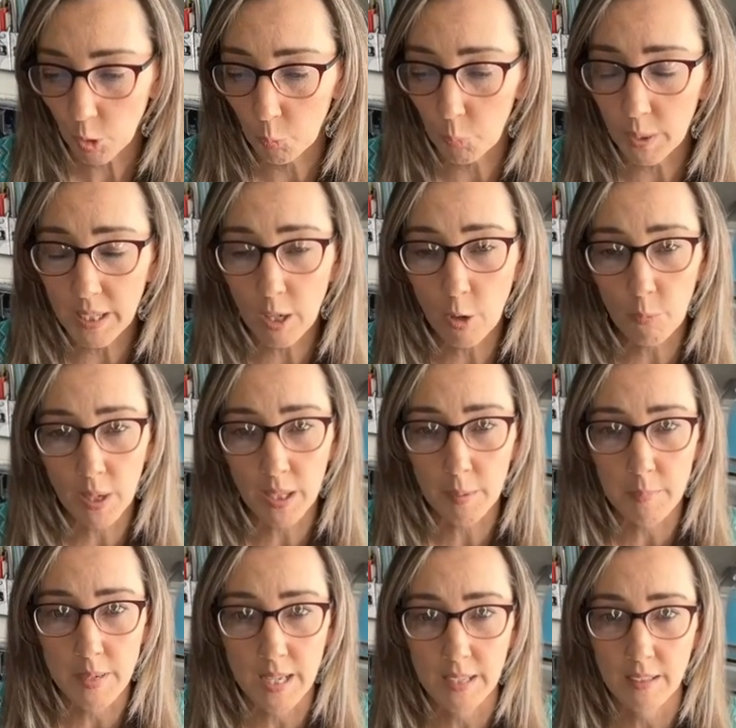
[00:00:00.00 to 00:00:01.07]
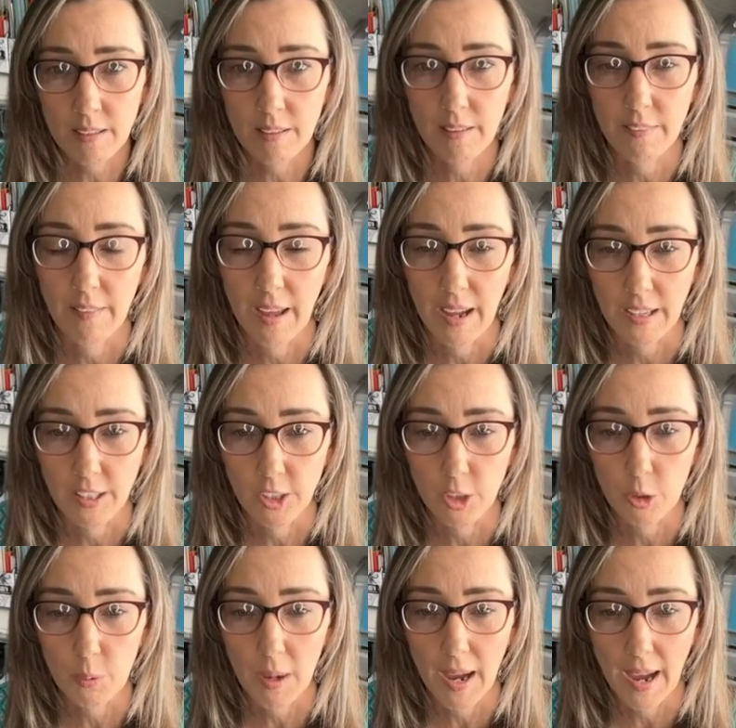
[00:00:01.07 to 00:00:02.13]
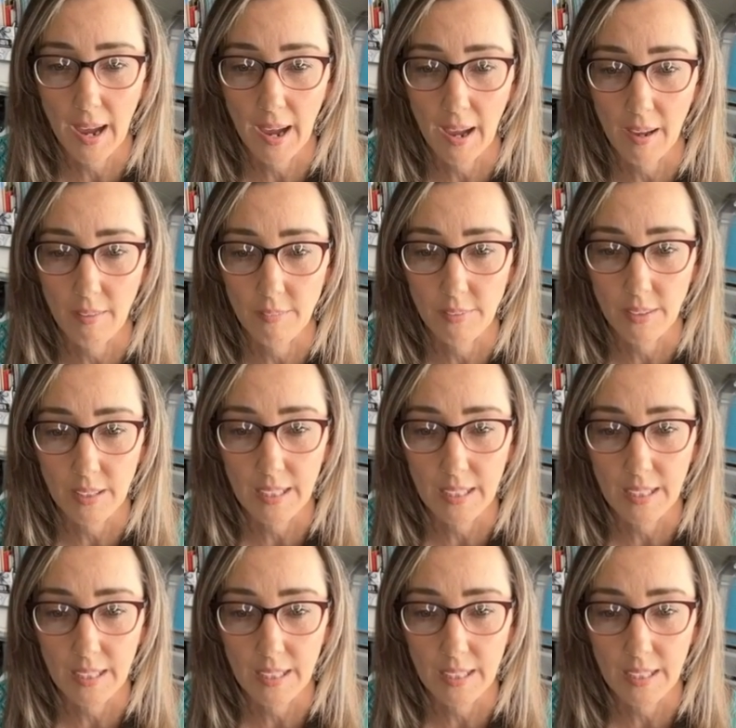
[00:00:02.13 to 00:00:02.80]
We don't recommend that you have